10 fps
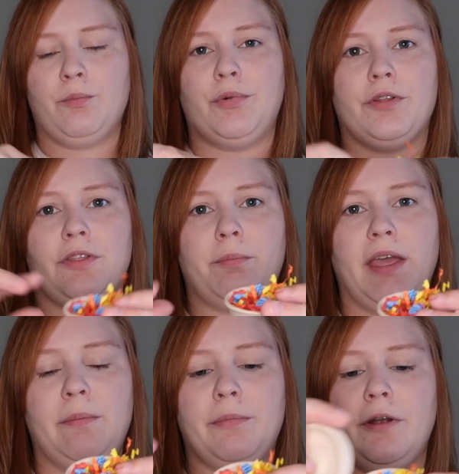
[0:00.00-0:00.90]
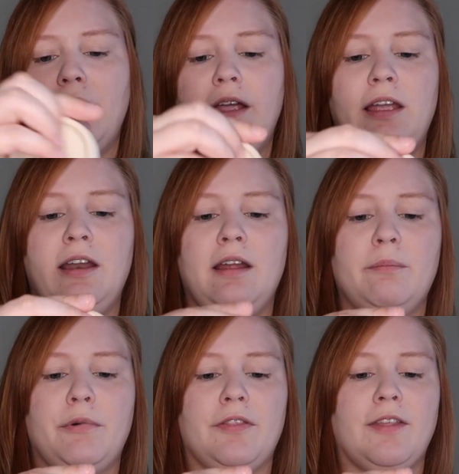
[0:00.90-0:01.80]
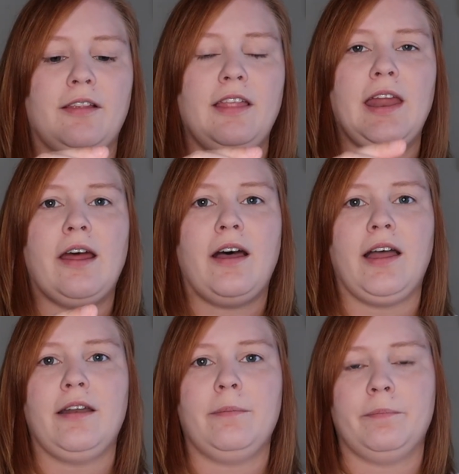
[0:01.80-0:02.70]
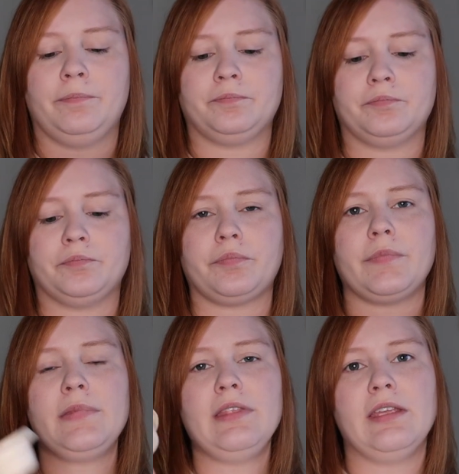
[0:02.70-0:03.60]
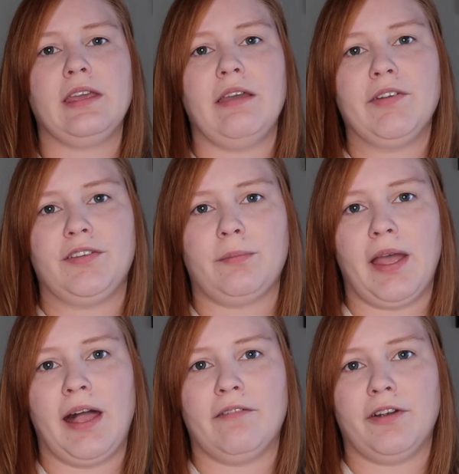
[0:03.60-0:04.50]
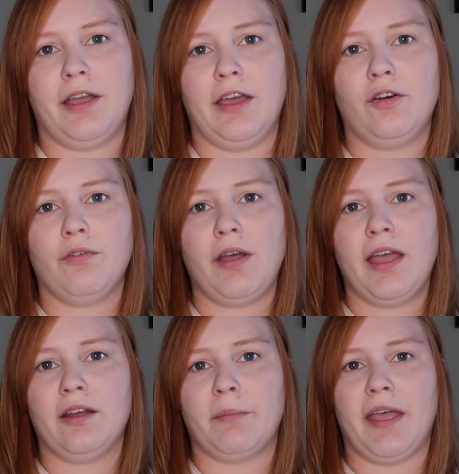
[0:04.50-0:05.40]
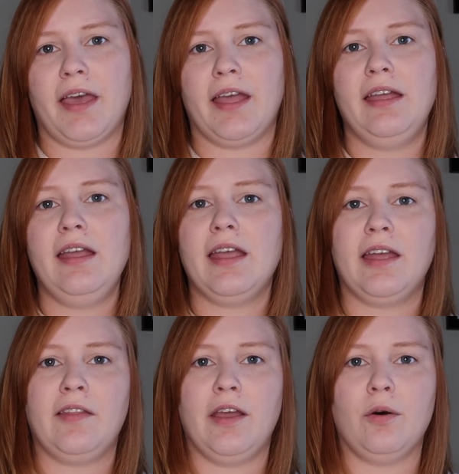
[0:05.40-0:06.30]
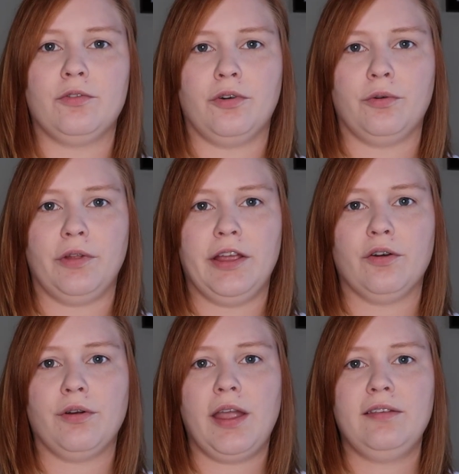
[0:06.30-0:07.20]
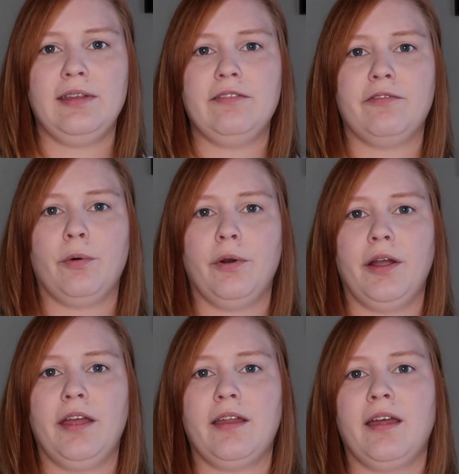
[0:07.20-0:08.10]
Put the paper in, put the lid on, give it to my African gray or my Caïque, and they go totally crazy for it,